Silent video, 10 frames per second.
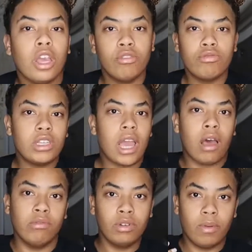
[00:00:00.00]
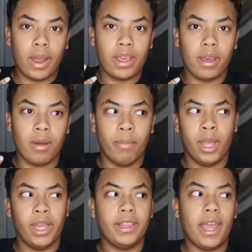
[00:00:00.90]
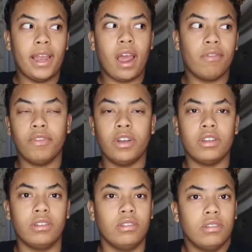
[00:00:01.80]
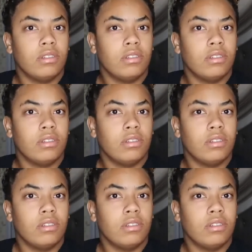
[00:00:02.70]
You see how little I am. They're not finna